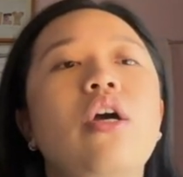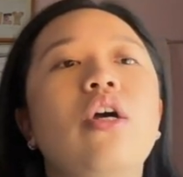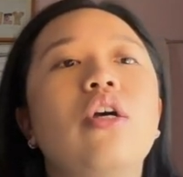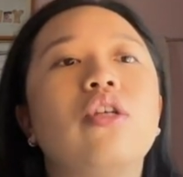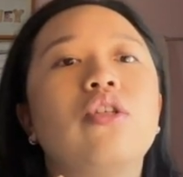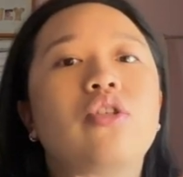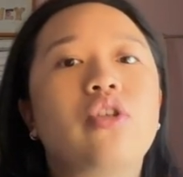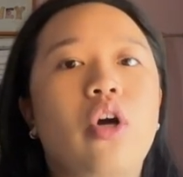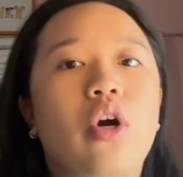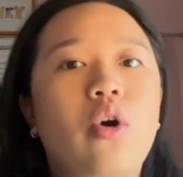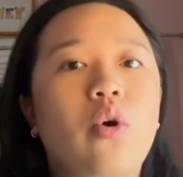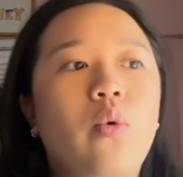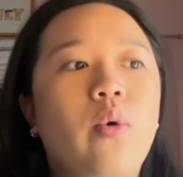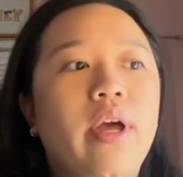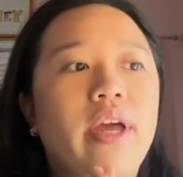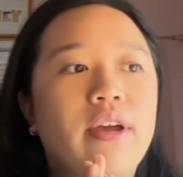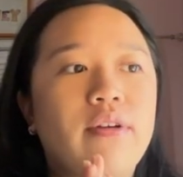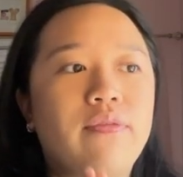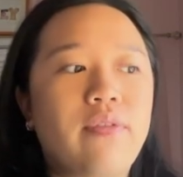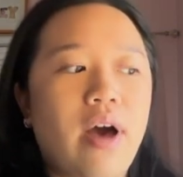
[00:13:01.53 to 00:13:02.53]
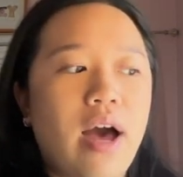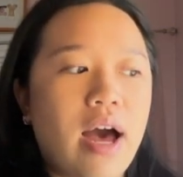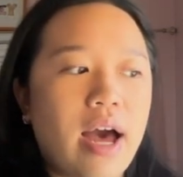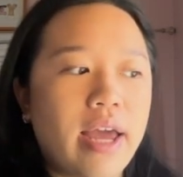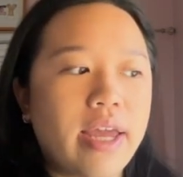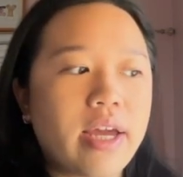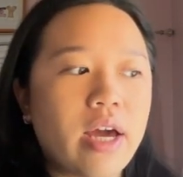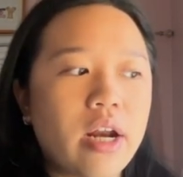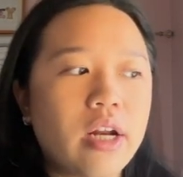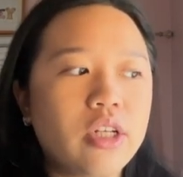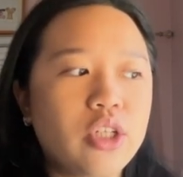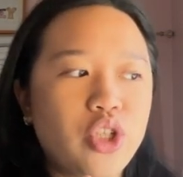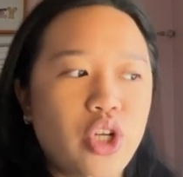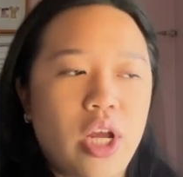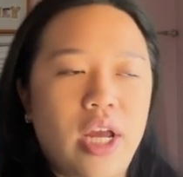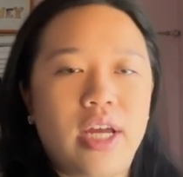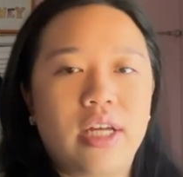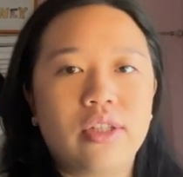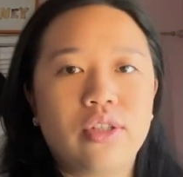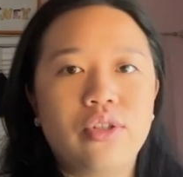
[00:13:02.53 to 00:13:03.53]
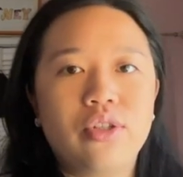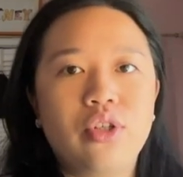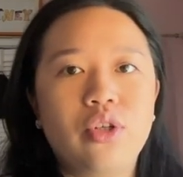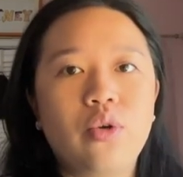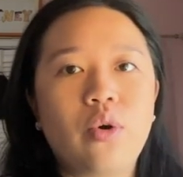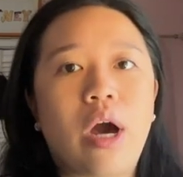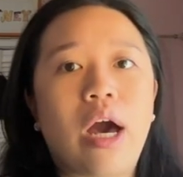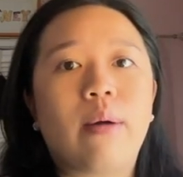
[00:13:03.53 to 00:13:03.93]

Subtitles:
So if I got a chance to, I